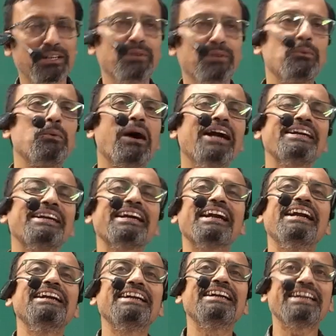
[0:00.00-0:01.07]
What
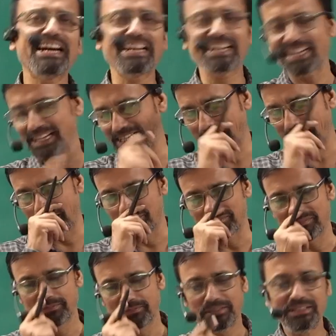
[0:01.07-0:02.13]
entire income
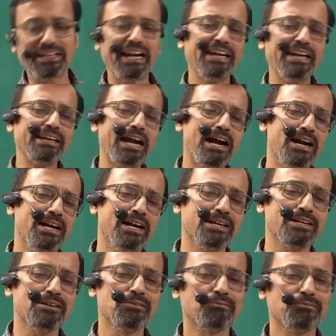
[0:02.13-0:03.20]
that earned
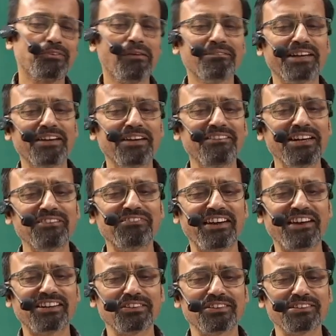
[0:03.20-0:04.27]
from giving
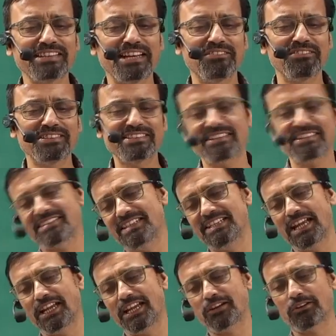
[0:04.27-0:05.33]
factor services in
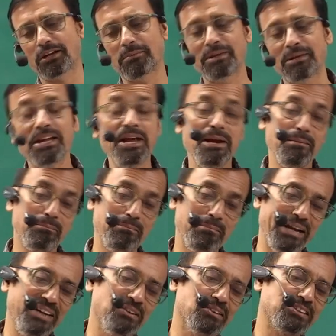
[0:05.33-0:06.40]
the economy may
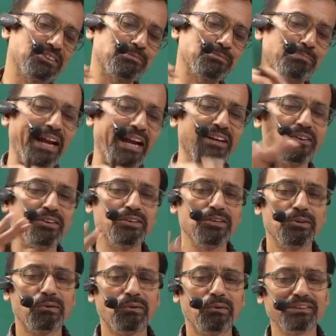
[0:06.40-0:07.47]
not spend
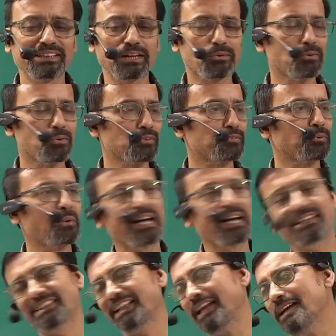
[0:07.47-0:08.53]
on the goods
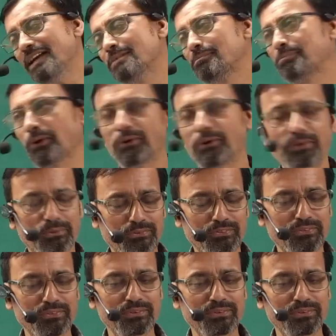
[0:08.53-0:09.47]
what they produce,